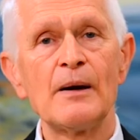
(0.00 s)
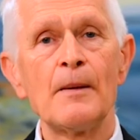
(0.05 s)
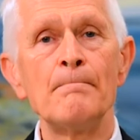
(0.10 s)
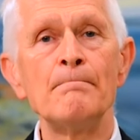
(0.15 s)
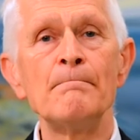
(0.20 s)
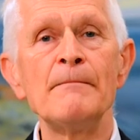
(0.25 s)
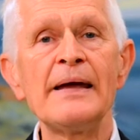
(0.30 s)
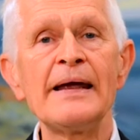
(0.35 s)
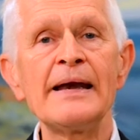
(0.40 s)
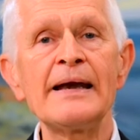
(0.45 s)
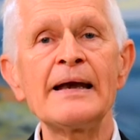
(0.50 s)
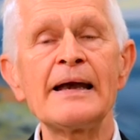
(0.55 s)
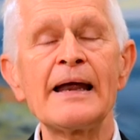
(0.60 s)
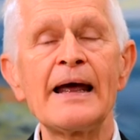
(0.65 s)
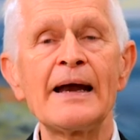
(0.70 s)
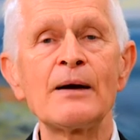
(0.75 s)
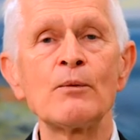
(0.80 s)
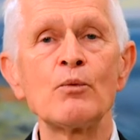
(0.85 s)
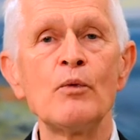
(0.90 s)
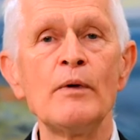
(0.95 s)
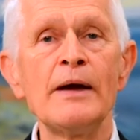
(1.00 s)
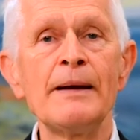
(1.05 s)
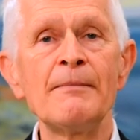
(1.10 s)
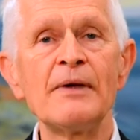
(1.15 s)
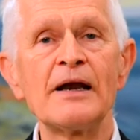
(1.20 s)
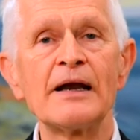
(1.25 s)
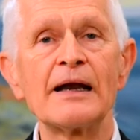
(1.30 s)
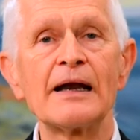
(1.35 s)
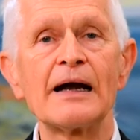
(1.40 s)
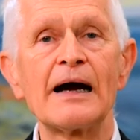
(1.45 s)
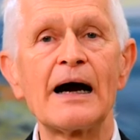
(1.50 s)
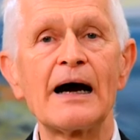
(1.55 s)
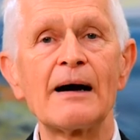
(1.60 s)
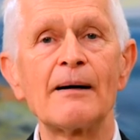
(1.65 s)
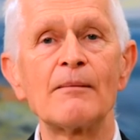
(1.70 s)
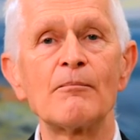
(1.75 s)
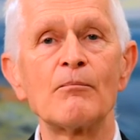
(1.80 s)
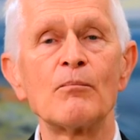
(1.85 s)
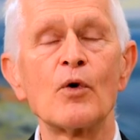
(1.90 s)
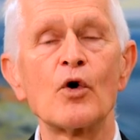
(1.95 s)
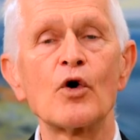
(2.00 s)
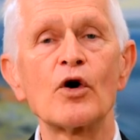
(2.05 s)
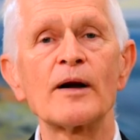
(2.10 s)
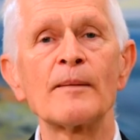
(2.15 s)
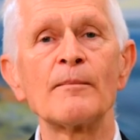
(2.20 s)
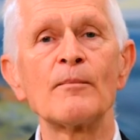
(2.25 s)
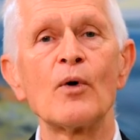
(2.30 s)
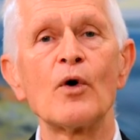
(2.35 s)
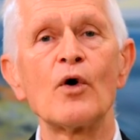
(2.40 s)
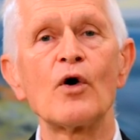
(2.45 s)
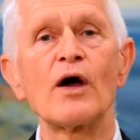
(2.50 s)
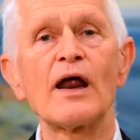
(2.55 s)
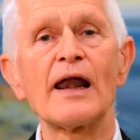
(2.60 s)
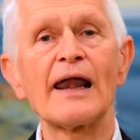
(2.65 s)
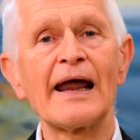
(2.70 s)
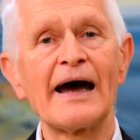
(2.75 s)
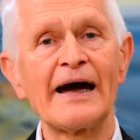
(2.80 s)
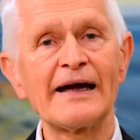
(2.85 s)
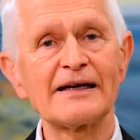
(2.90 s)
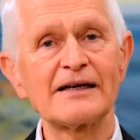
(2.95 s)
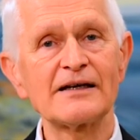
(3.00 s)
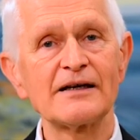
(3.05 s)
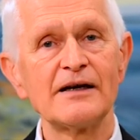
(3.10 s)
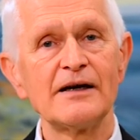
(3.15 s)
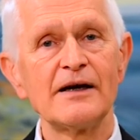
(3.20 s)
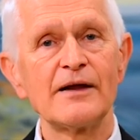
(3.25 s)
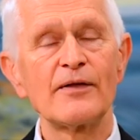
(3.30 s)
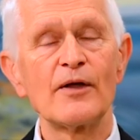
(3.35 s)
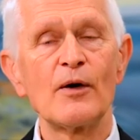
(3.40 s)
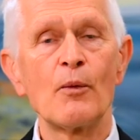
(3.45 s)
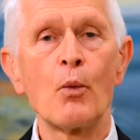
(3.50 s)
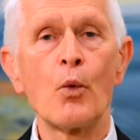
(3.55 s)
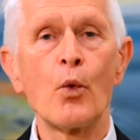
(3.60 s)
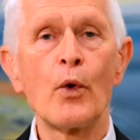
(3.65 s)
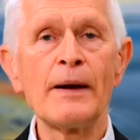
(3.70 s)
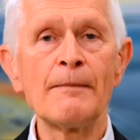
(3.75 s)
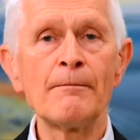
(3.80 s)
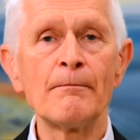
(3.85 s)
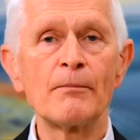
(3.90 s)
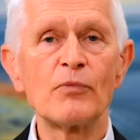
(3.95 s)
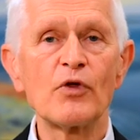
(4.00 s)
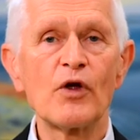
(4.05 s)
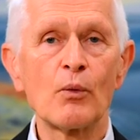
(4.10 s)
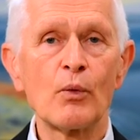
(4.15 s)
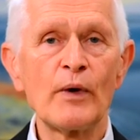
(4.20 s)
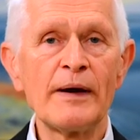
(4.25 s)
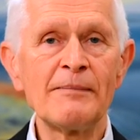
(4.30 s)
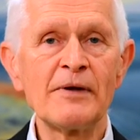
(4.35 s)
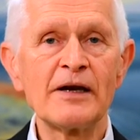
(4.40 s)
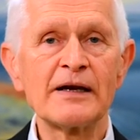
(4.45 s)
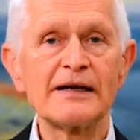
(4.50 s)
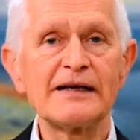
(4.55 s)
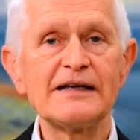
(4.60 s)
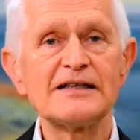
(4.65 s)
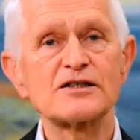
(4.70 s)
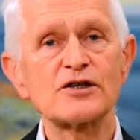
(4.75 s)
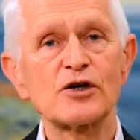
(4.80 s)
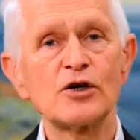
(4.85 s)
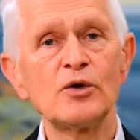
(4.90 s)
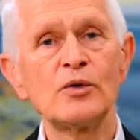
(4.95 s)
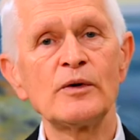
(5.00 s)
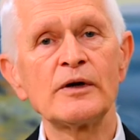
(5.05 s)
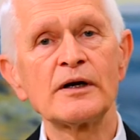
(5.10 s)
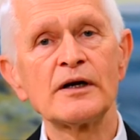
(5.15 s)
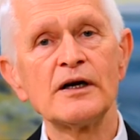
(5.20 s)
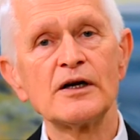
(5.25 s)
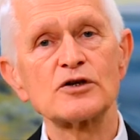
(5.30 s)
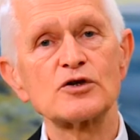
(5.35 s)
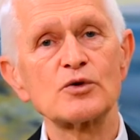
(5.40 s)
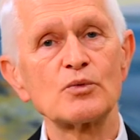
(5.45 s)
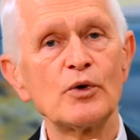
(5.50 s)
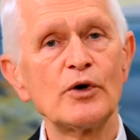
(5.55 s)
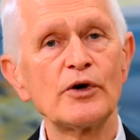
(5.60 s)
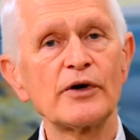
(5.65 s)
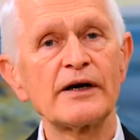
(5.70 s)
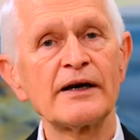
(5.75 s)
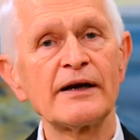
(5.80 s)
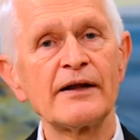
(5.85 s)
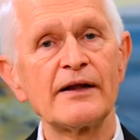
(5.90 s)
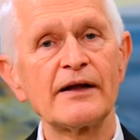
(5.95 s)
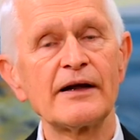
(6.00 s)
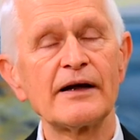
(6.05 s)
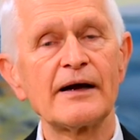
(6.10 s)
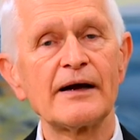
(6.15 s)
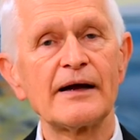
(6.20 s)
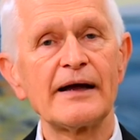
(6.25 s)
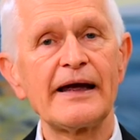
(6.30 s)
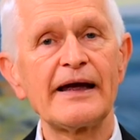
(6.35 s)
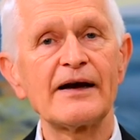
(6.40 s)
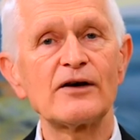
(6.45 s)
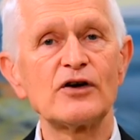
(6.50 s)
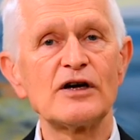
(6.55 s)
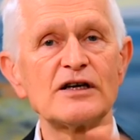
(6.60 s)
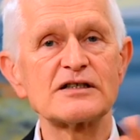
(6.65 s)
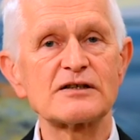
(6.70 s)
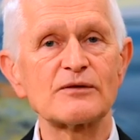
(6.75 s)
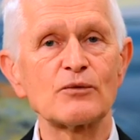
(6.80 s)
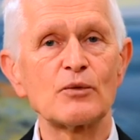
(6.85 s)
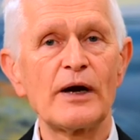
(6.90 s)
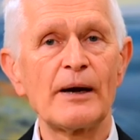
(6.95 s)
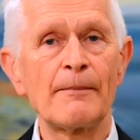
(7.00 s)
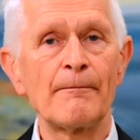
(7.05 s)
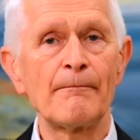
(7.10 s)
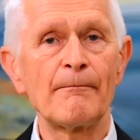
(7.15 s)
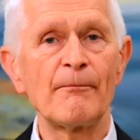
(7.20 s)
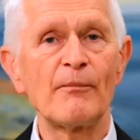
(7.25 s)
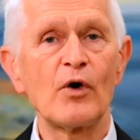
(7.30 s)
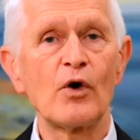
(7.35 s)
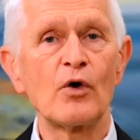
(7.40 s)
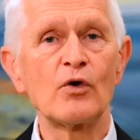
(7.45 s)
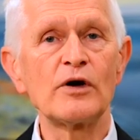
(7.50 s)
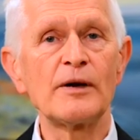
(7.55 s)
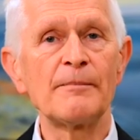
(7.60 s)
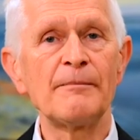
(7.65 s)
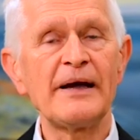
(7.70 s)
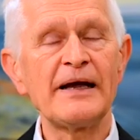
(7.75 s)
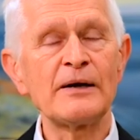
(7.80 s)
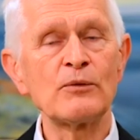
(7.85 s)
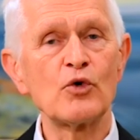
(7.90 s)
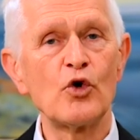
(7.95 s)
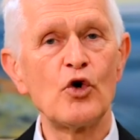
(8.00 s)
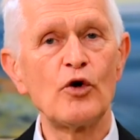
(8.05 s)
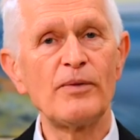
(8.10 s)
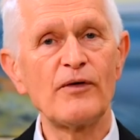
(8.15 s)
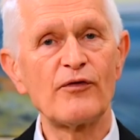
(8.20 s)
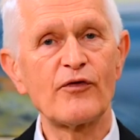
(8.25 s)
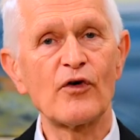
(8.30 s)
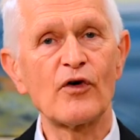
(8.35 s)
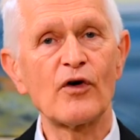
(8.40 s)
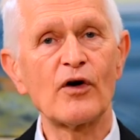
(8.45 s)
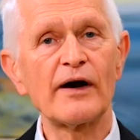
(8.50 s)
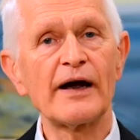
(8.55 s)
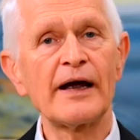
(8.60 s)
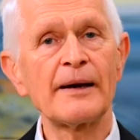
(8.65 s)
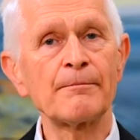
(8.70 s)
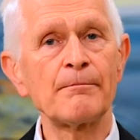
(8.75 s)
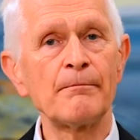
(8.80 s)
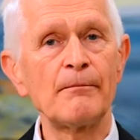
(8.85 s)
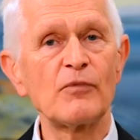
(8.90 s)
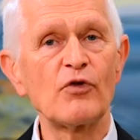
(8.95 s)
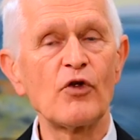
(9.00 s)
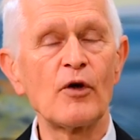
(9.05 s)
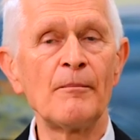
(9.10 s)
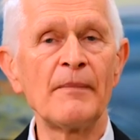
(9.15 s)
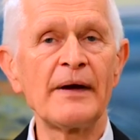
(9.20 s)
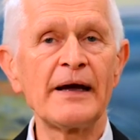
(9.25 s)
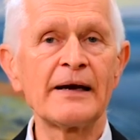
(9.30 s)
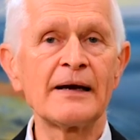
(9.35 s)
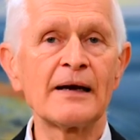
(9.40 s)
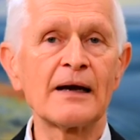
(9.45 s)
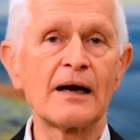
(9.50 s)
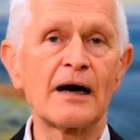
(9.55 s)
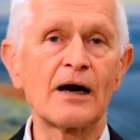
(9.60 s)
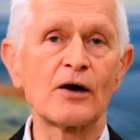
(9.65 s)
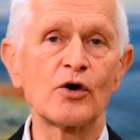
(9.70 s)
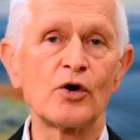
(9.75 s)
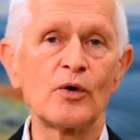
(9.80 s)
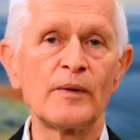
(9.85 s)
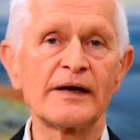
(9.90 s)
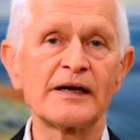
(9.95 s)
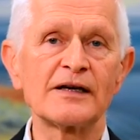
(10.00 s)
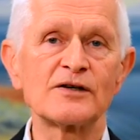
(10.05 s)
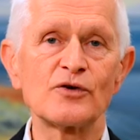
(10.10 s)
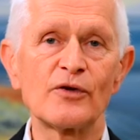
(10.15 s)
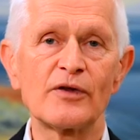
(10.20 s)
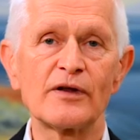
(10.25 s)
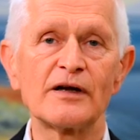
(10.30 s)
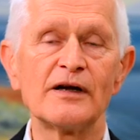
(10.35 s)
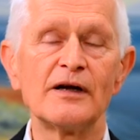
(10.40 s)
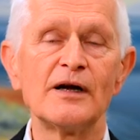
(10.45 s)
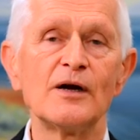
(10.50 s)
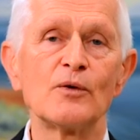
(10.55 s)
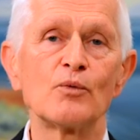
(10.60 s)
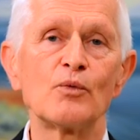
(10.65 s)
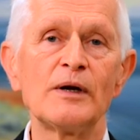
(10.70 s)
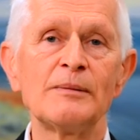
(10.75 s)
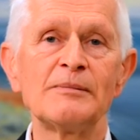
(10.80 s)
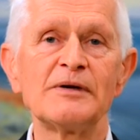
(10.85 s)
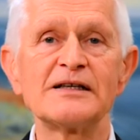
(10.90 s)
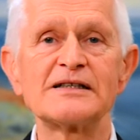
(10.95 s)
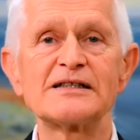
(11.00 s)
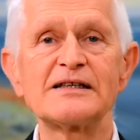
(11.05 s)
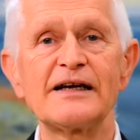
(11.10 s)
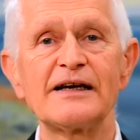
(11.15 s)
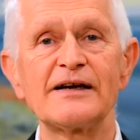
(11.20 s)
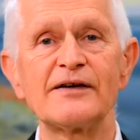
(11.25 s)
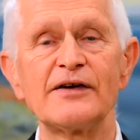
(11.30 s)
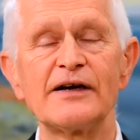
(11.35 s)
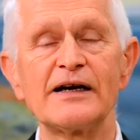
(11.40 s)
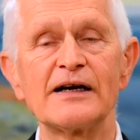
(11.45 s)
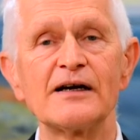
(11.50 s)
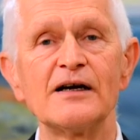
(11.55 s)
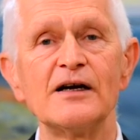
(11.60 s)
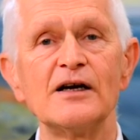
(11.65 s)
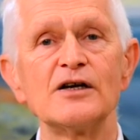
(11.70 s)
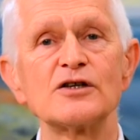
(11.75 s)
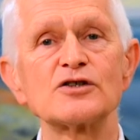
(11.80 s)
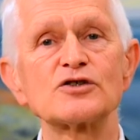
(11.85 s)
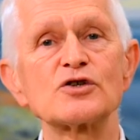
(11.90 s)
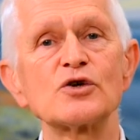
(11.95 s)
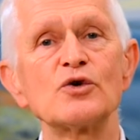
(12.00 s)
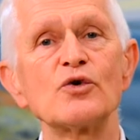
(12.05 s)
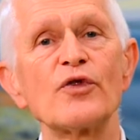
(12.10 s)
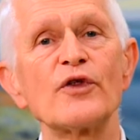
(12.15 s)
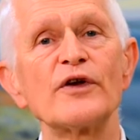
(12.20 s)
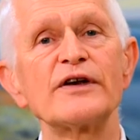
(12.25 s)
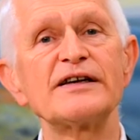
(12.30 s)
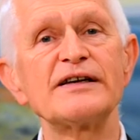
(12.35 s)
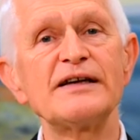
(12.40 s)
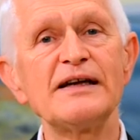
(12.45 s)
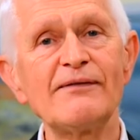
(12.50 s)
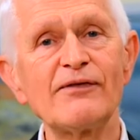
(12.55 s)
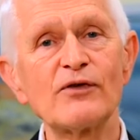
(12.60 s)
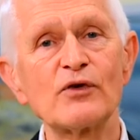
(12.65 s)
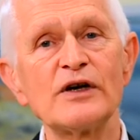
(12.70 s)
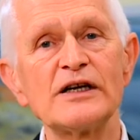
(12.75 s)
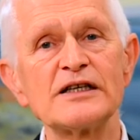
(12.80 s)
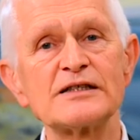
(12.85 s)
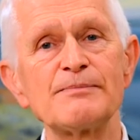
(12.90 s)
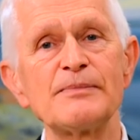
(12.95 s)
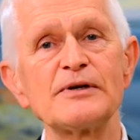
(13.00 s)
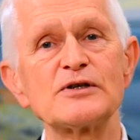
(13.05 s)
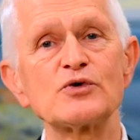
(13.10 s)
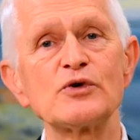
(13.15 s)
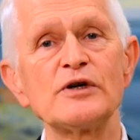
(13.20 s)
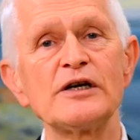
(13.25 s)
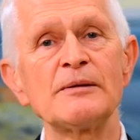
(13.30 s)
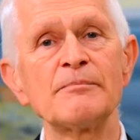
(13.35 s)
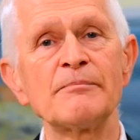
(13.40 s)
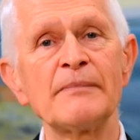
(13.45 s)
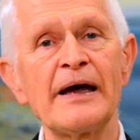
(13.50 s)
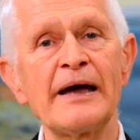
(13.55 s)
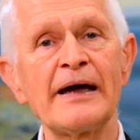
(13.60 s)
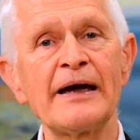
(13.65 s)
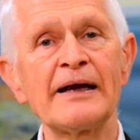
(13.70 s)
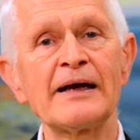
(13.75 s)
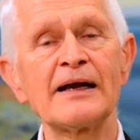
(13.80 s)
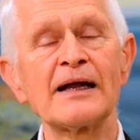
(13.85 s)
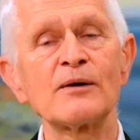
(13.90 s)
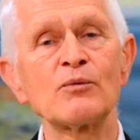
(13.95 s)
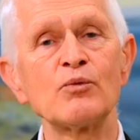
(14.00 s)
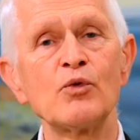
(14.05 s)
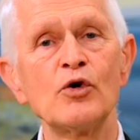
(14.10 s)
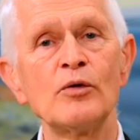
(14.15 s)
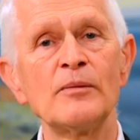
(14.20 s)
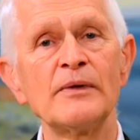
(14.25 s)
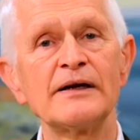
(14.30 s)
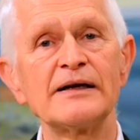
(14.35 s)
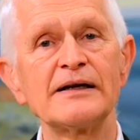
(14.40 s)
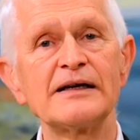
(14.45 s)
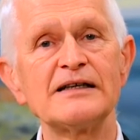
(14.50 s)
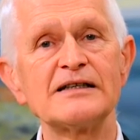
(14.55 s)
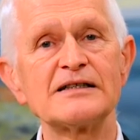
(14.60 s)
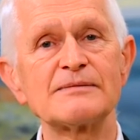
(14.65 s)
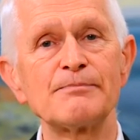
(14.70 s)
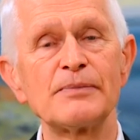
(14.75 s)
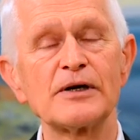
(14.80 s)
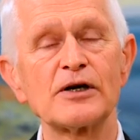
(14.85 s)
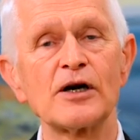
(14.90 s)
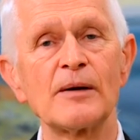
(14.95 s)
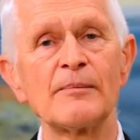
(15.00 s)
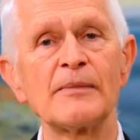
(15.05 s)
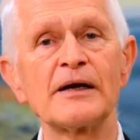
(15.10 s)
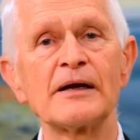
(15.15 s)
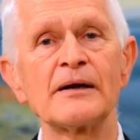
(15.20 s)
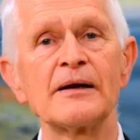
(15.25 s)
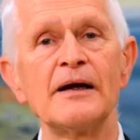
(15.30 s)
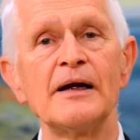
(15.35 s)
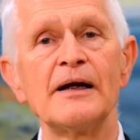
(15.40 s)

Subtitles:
Men and women are more and more alike. The women is going to work in the areas where only men were before, and the men are going into the women's area. So the difference between man and woman is becoming